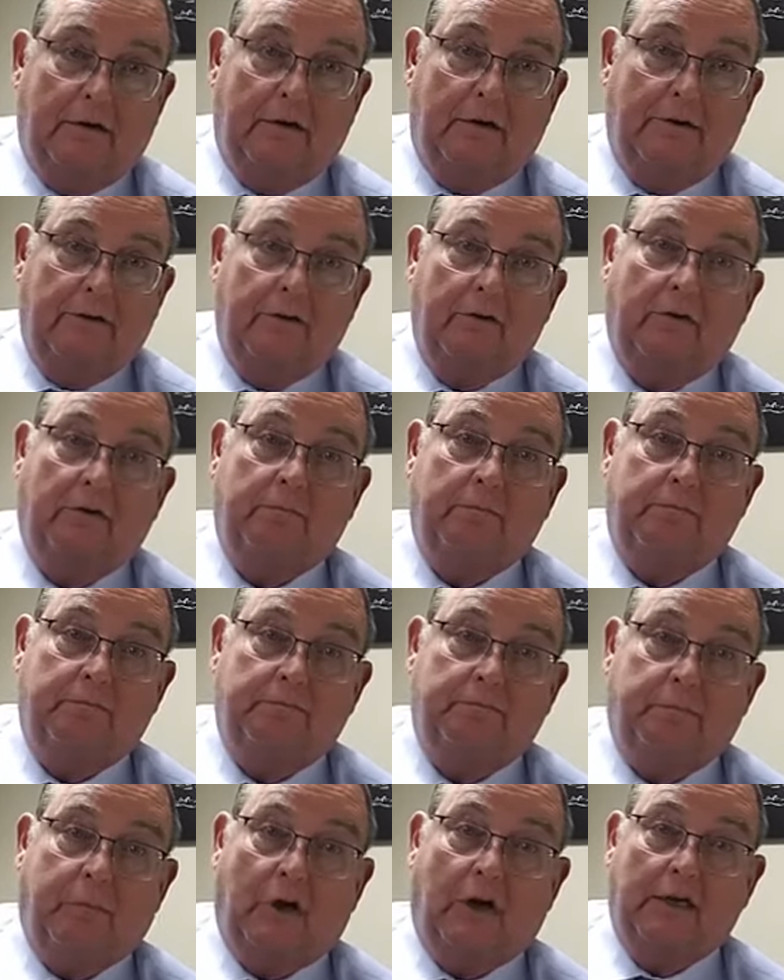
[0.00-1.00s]
their own
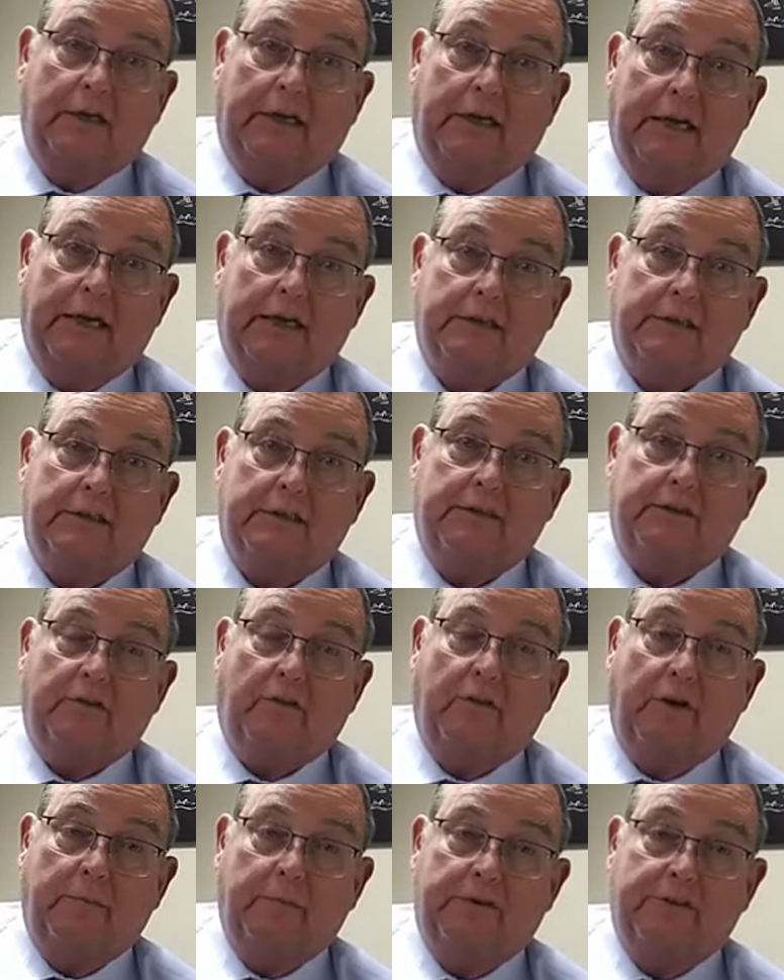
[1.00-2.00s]
podcast that
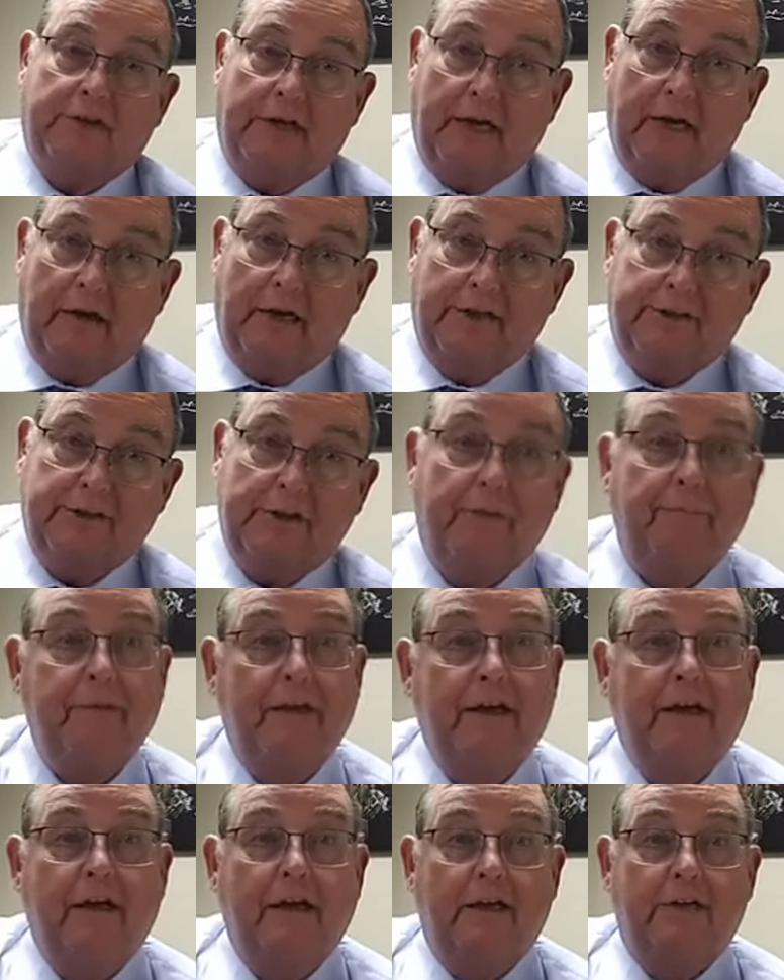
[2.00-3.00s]
scream and shout at you.
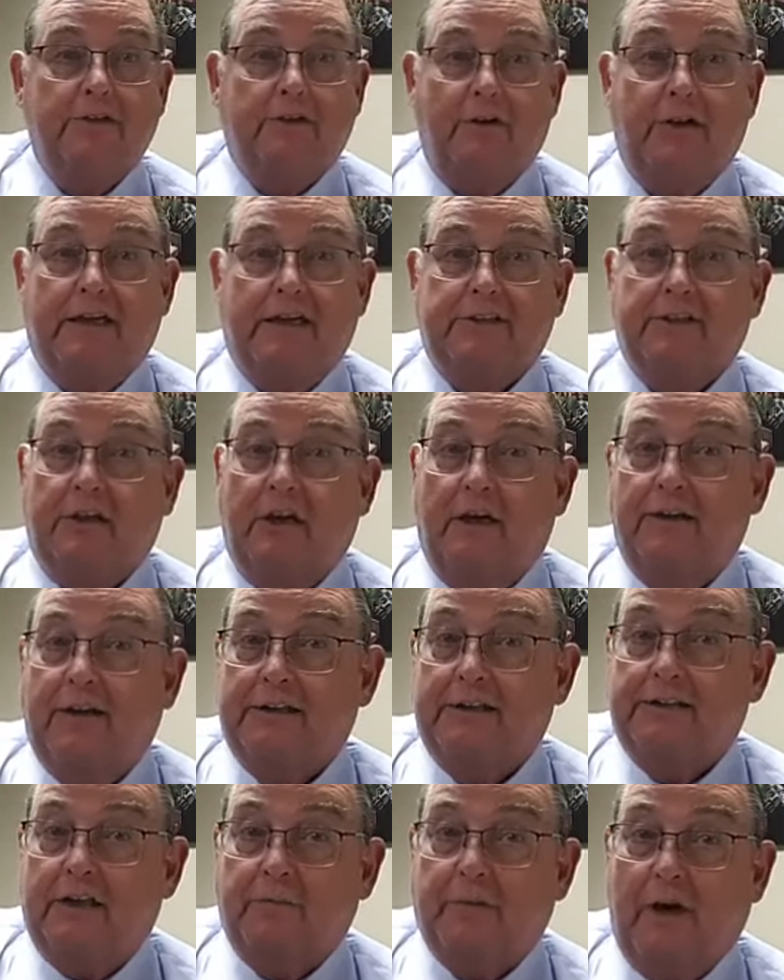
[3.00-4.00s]
So
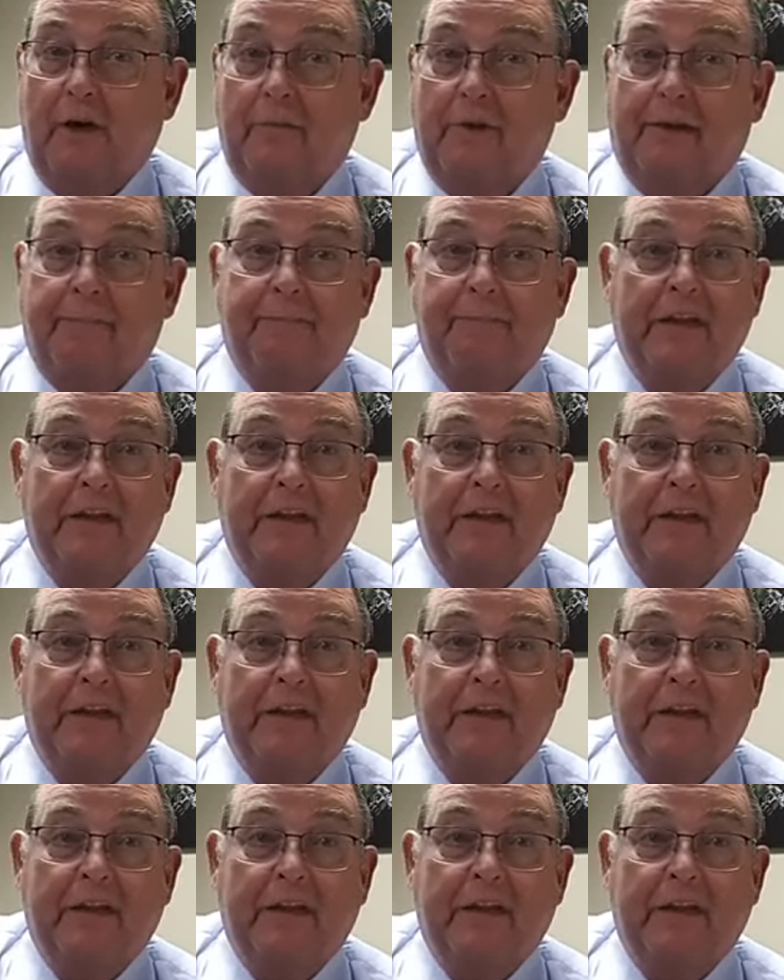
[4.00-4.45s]
that's upcoming.